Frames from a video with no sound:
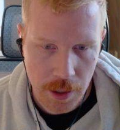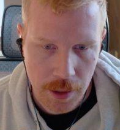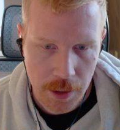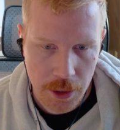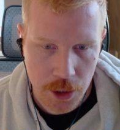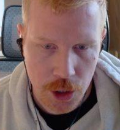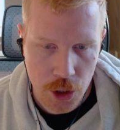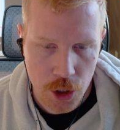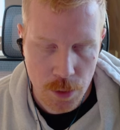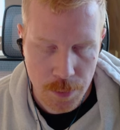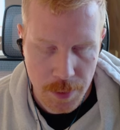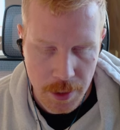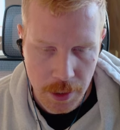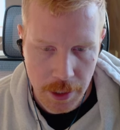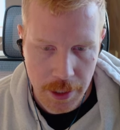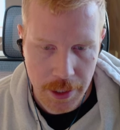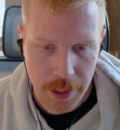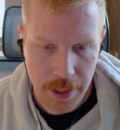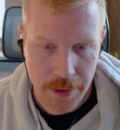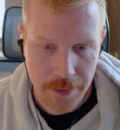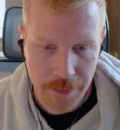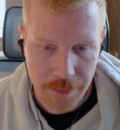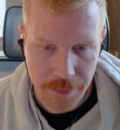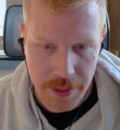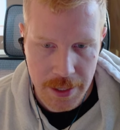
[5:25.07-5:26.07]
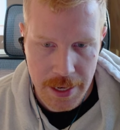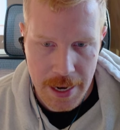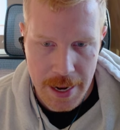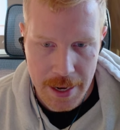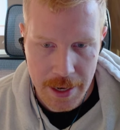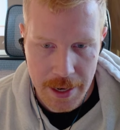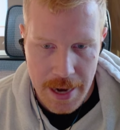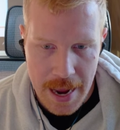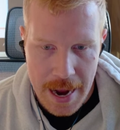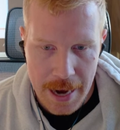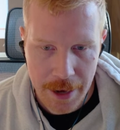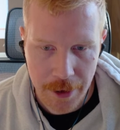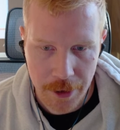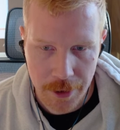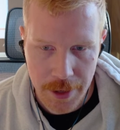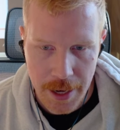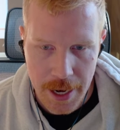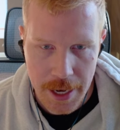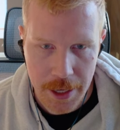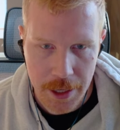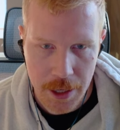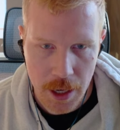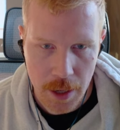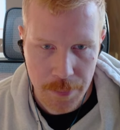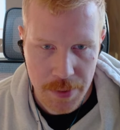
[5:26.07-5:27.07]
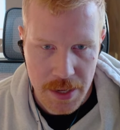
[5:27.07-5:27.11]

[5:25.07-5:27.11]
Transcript: cumulative and aggregated up